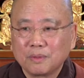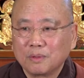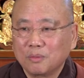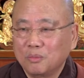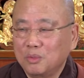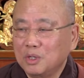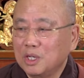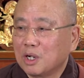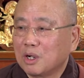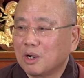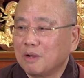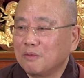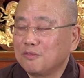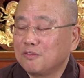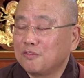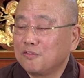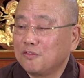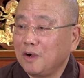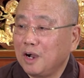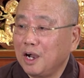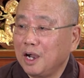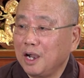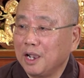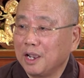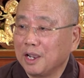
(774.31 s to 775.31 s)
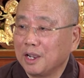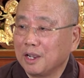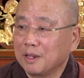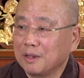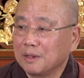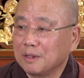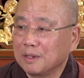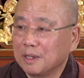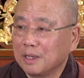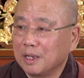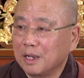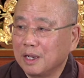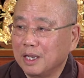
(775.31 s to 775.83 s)
We are
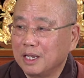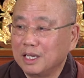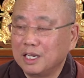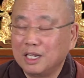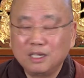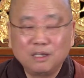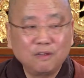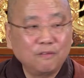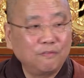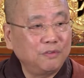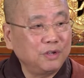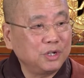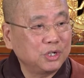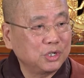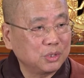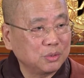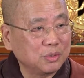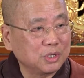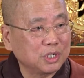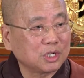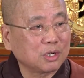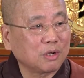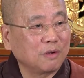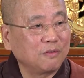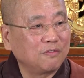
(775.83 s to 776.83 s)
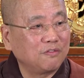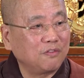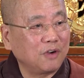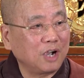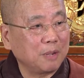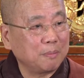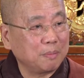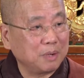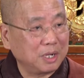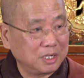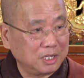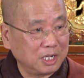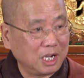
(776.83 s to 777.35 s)
confined. An individual is
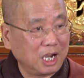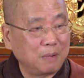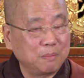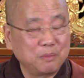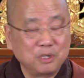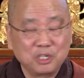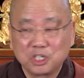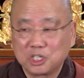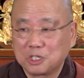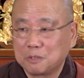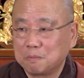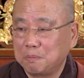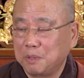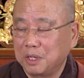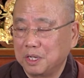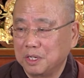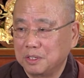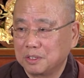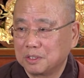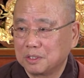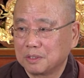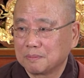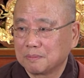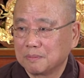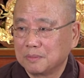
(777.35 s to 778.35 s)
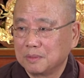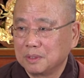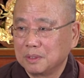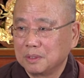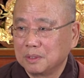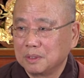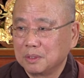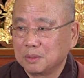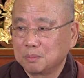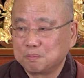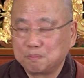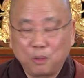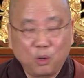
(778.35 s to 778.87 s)
confined by time and space,
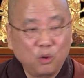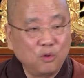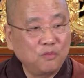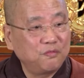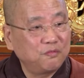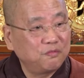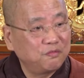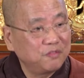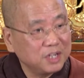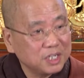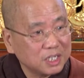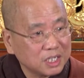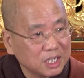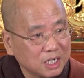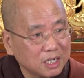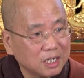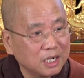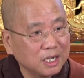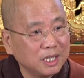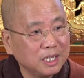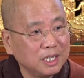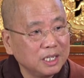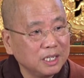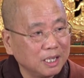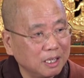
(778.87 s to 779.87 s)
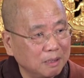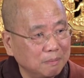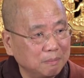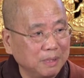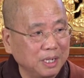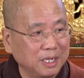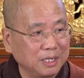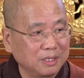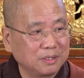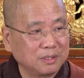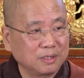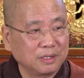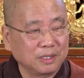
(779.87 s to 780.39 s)
both physically and
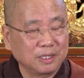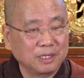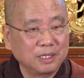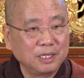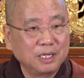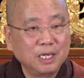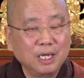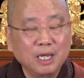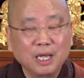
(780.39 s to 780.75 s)
mentally.